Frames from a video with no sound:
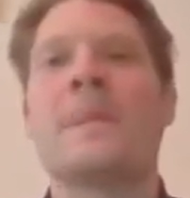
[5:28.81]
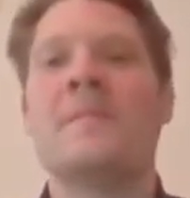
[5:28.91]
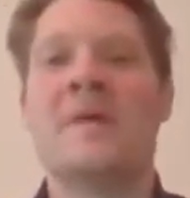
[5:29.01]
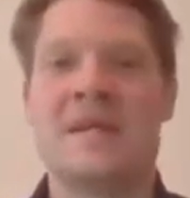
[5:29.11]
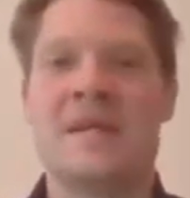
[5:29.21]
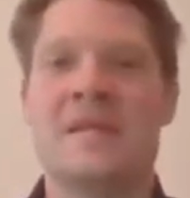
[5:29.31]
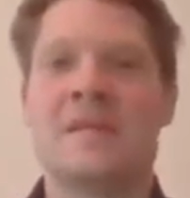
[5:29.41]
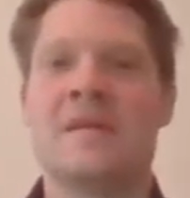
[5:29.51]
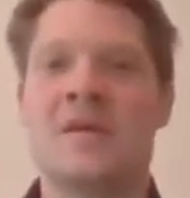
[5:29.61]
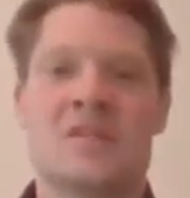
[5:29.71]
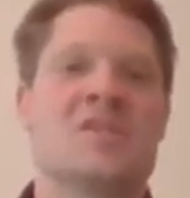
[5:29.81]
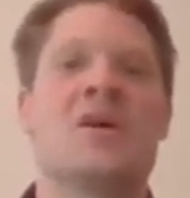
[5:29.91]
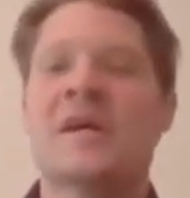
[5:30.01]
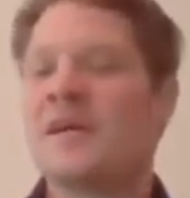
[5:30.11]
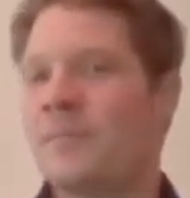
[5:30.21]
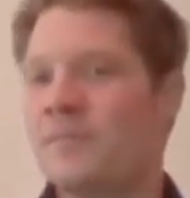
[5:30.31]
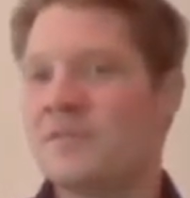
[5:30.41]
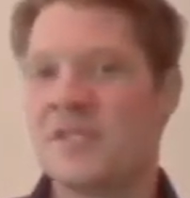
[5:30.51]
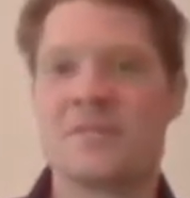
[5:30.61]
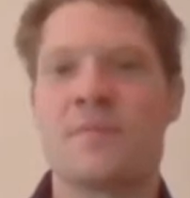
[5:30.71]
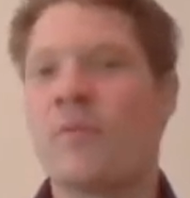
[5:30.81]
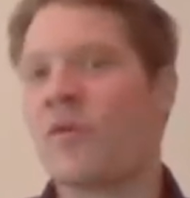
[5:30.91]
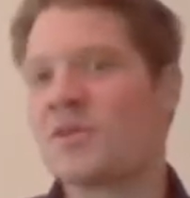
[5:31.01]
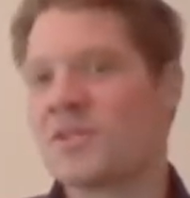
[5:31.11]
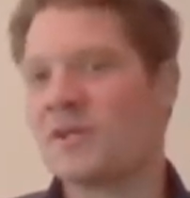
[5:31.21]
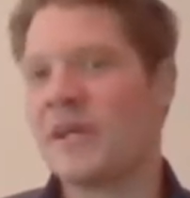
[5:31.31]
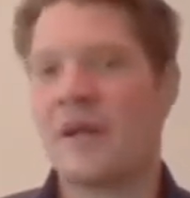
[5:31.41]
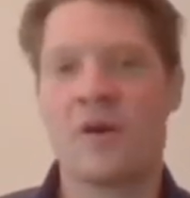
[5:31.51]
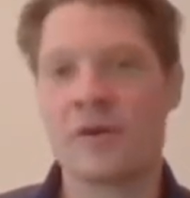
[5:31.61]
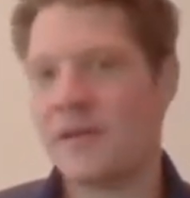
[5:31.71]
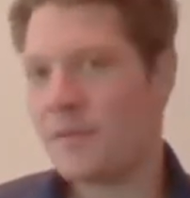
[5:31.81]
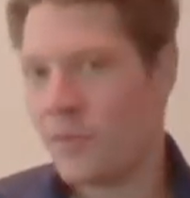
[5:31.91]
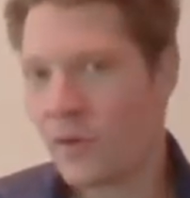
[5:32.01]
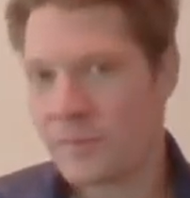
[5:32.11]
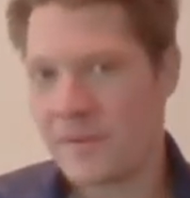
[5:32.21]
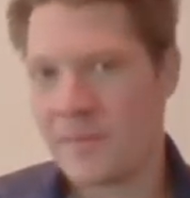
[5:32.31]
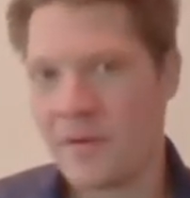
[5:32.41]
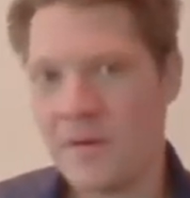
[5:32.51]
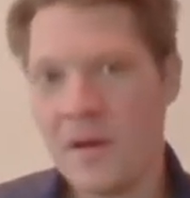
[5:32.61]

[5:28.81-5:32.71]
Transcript: it's going to end up disproportionately hurting the poor people.